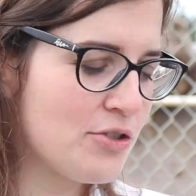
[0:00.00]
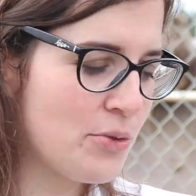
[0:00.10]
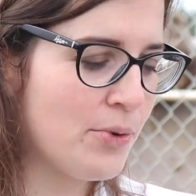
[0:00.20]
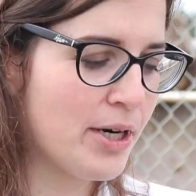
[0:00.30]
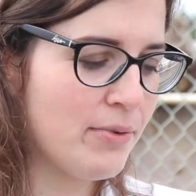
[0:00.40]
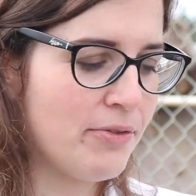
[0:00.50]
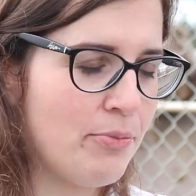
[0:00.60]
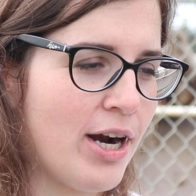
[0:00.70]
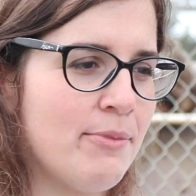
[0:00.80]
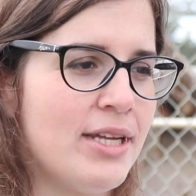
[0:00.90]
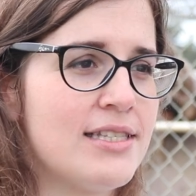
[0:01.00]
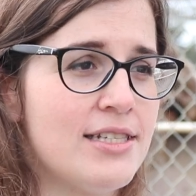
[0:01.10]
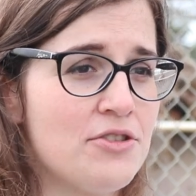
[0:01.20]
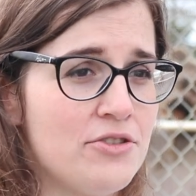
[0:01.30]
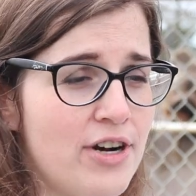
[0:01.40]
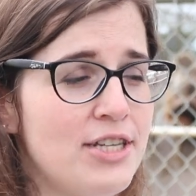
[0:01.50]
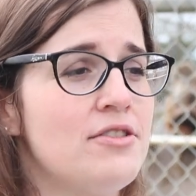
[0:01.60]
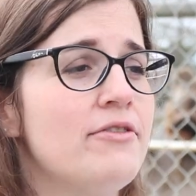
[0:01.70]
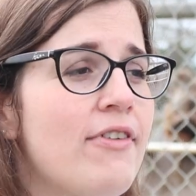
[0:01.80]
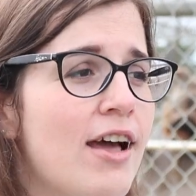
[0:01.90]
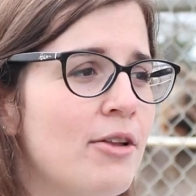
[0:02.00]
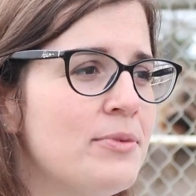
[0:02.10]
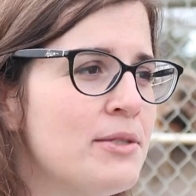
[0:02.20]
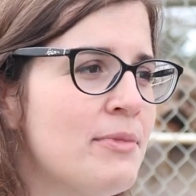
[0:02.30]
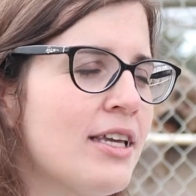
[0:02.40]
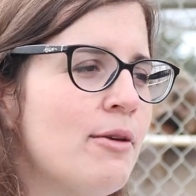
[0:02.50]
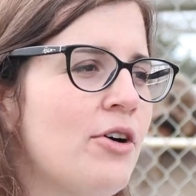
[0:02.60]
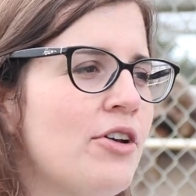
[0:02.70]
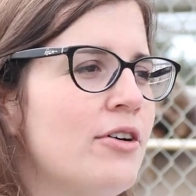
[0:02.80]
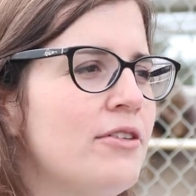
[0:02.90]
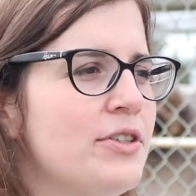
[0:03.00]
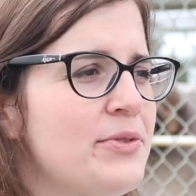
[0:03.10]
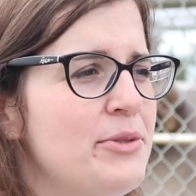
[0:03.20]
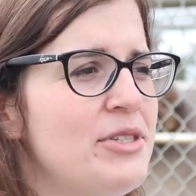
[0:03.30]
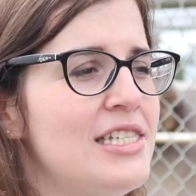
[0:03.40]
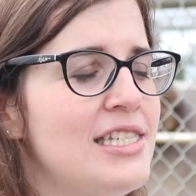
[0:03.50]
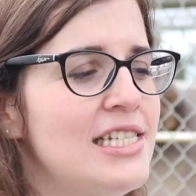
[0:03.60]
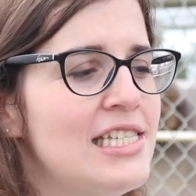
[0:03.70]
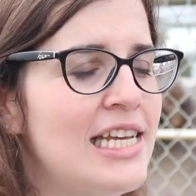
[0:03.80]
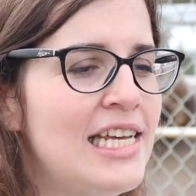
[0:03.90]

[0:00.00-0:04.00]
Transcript: to work with primates and to try to develop this monkey model of Alzheimer's disease